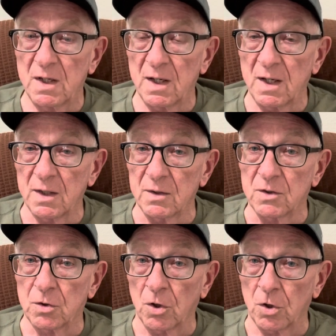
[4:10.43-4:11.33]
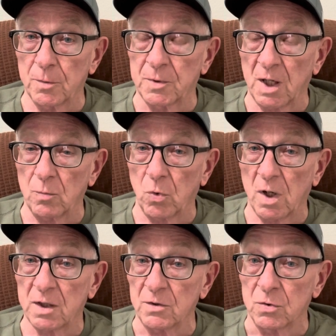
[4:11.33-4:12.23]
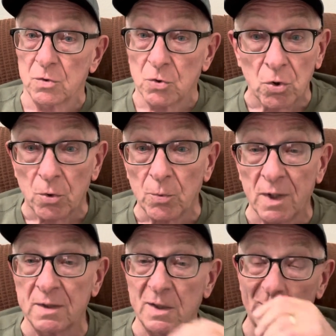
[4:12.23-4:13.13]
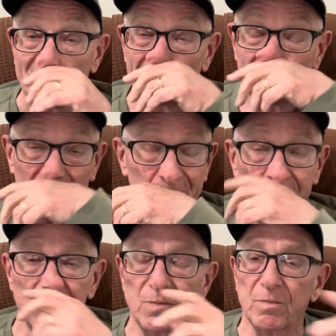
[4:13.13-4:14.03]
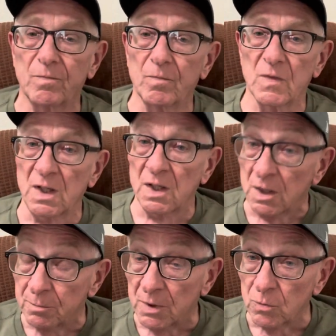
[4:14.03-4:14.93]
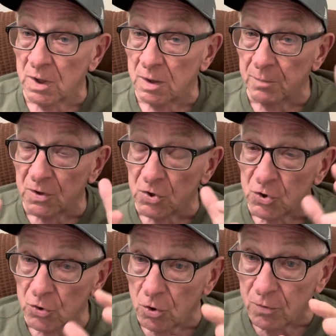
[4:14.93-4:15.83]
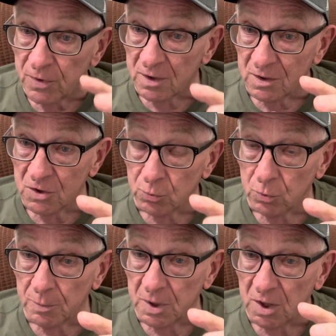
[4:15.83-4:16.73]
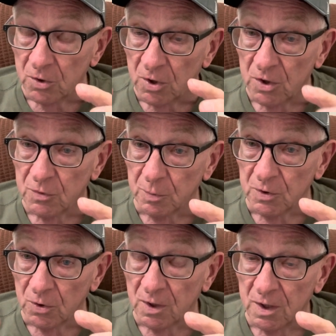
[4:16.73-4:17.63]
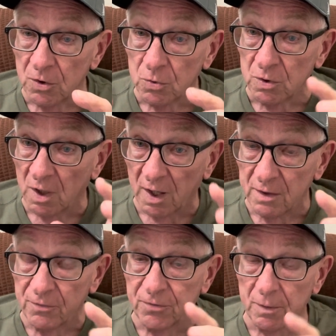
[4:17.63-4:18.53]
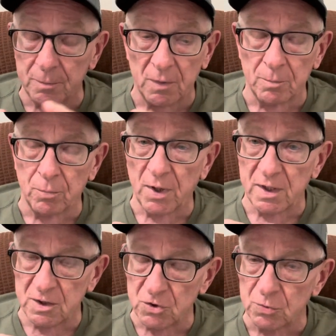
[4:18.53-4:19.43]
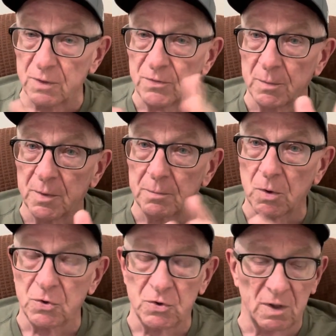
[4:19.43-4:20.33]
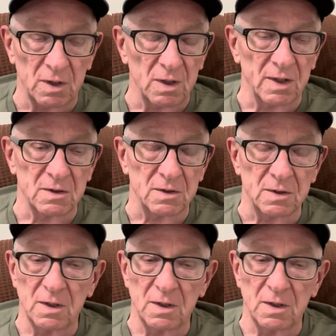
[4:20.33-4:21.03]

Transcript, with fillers: And Herb came walking through the door right then. And he'd been he'd been serving this woman and her husband, okay, who died from a brain injury from a motorcycle accident.